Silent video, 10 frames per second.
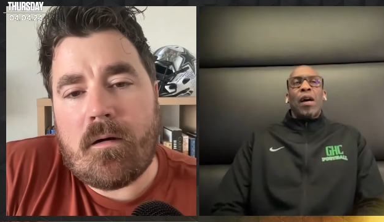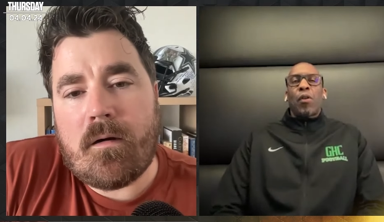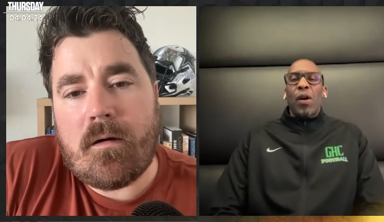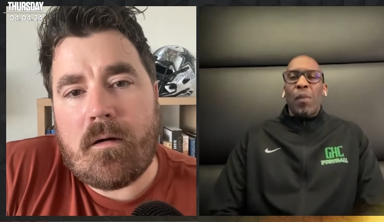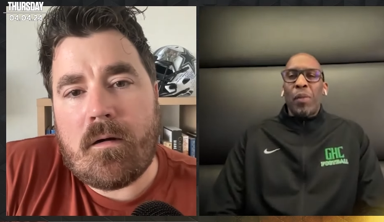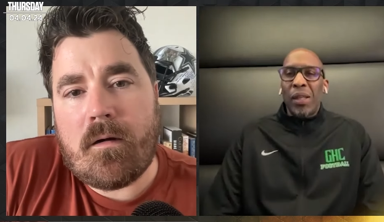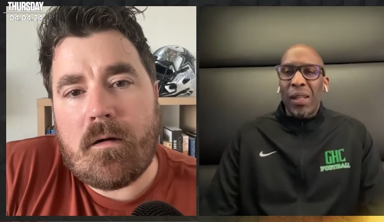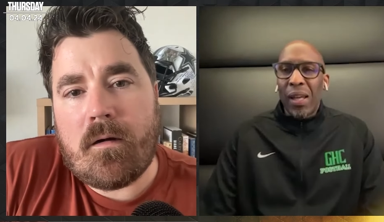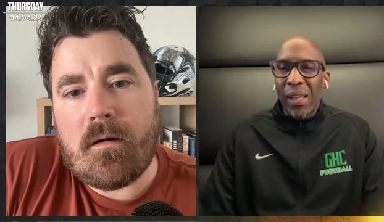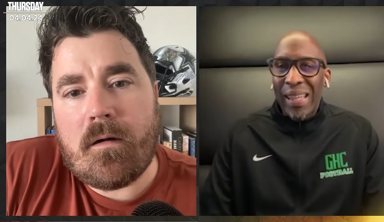Speaker 1: I don't know how many
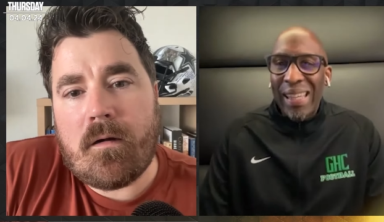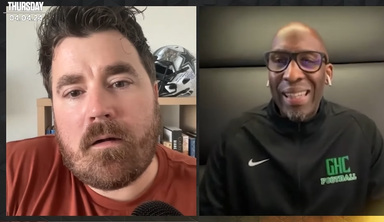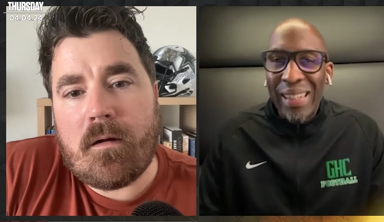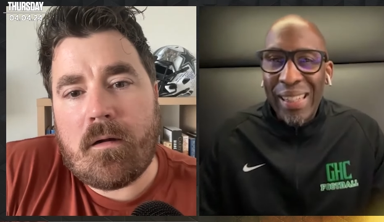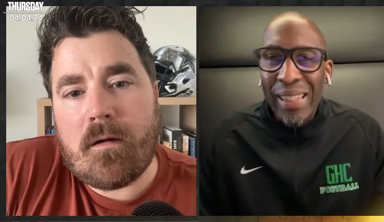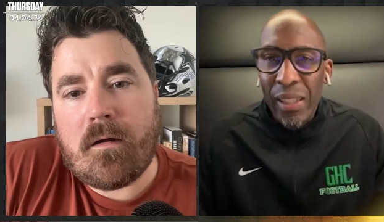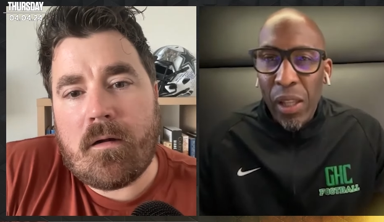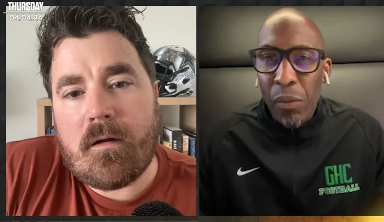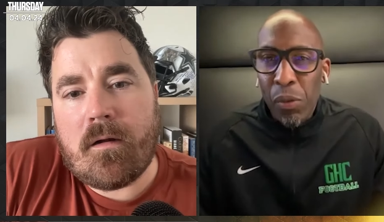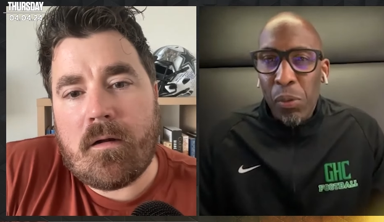like elite
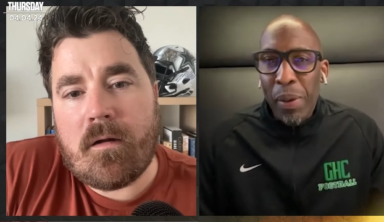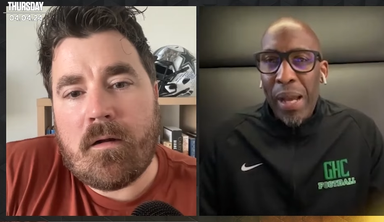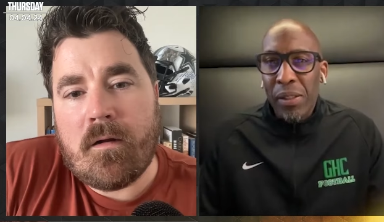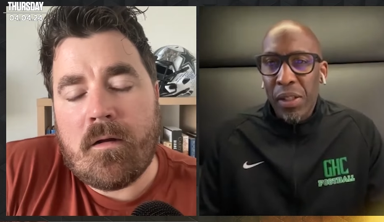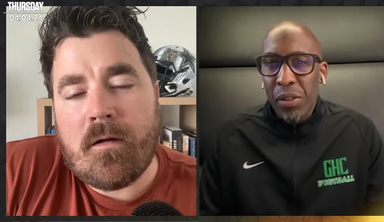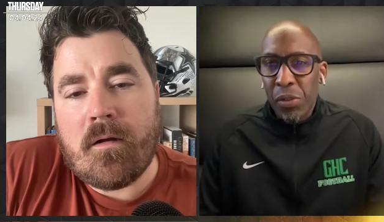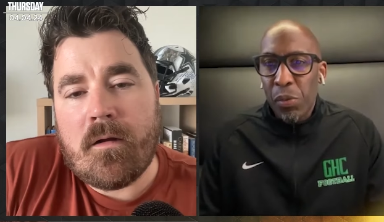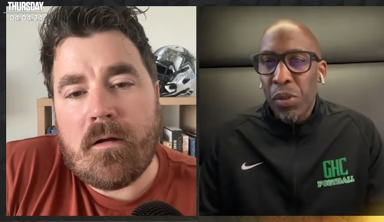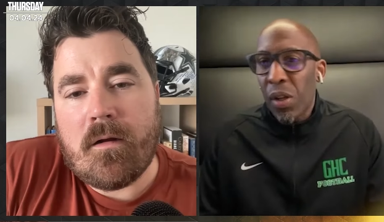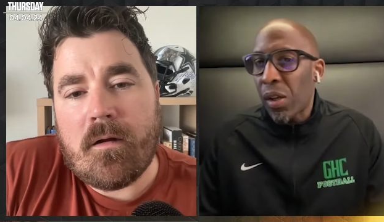level pass catchers
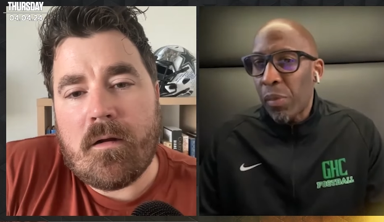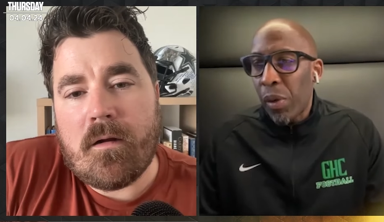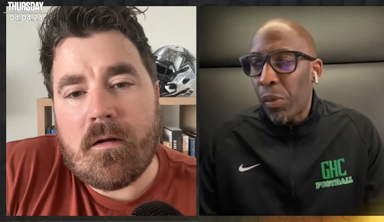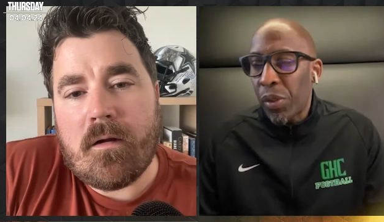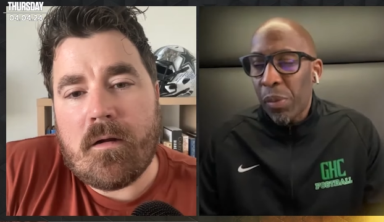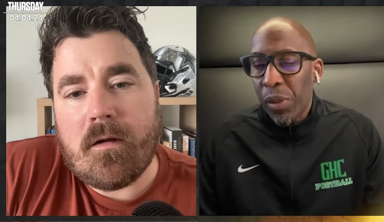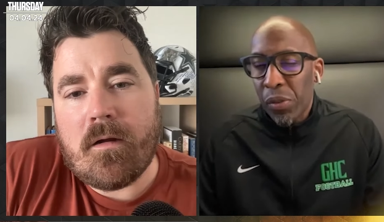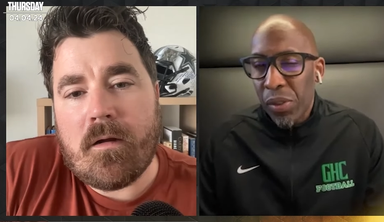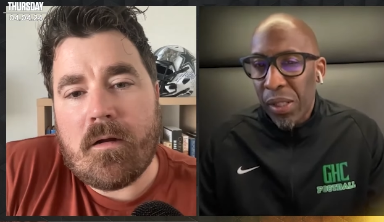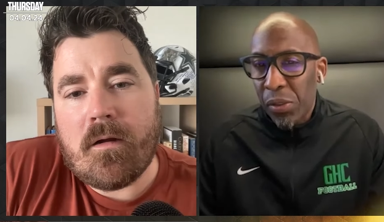we're talking about when we talk about
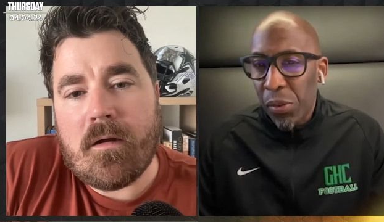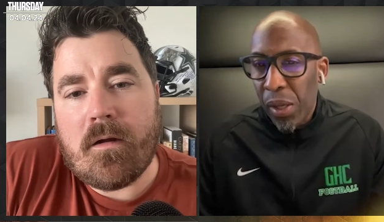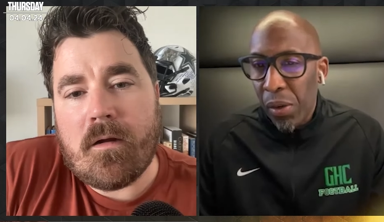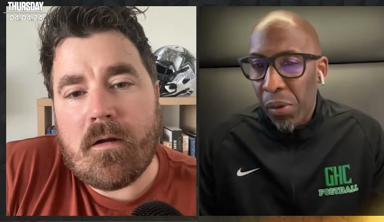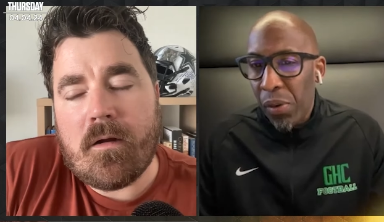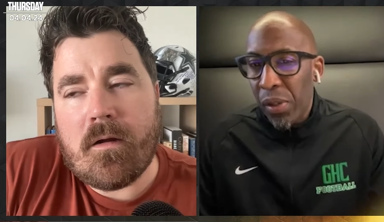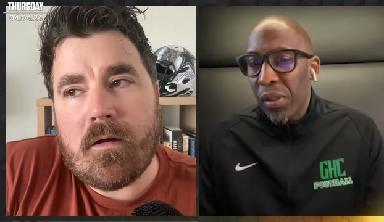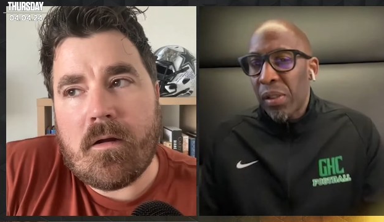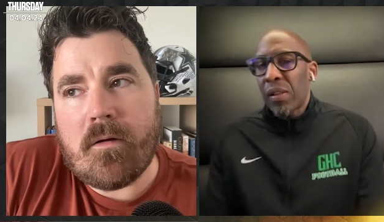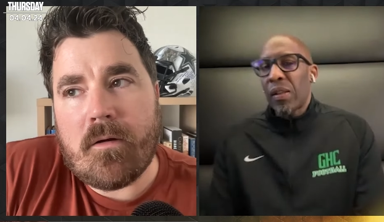those day two categories.
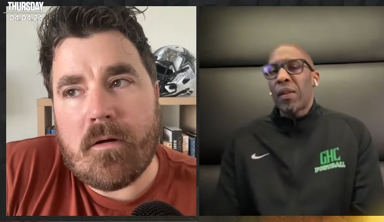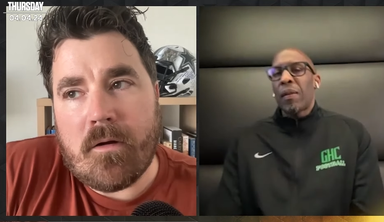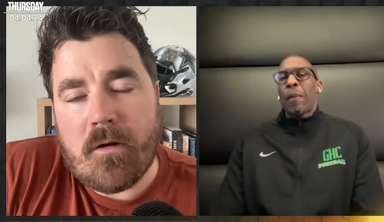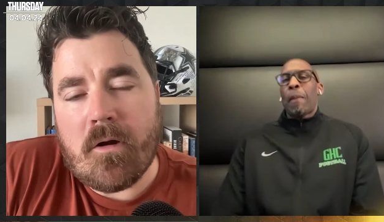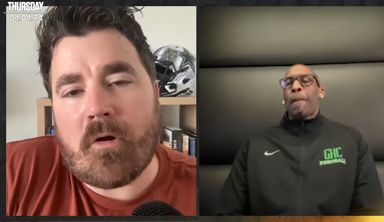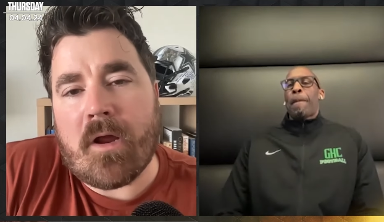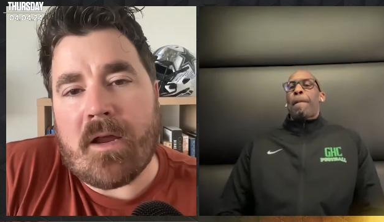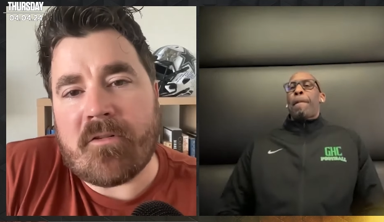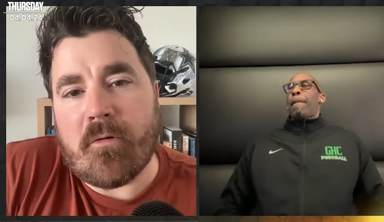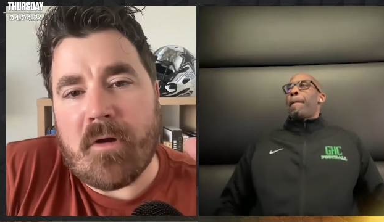
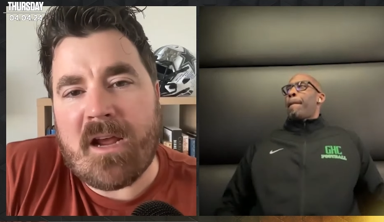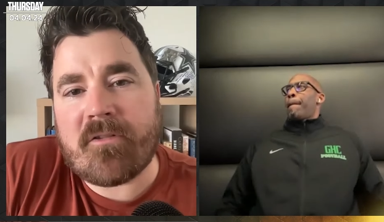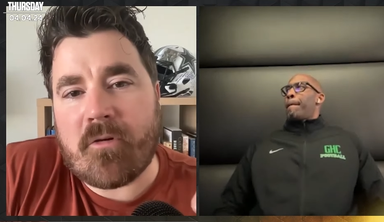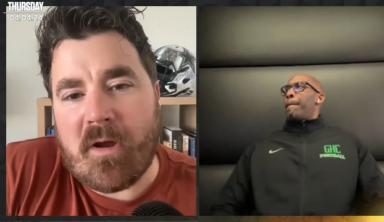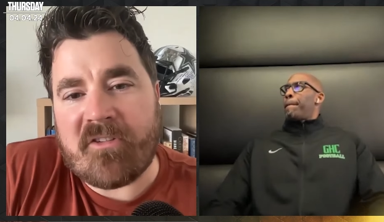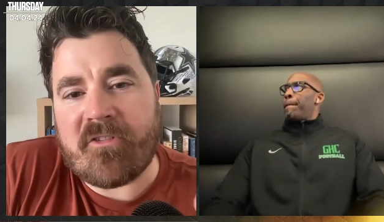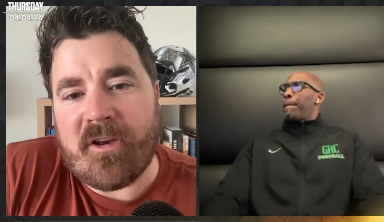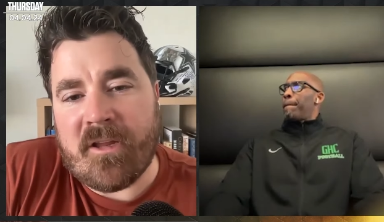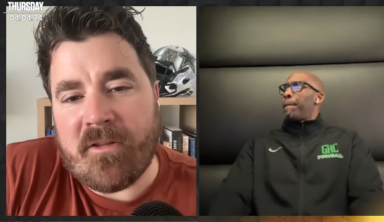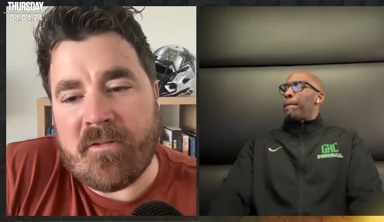
Speaker 2: Okay, so next question
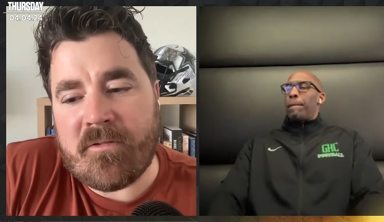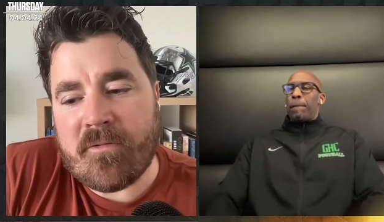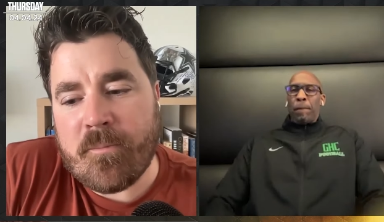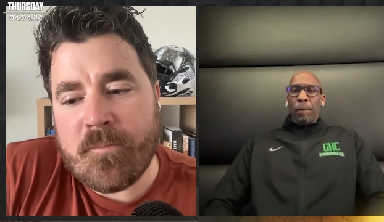is,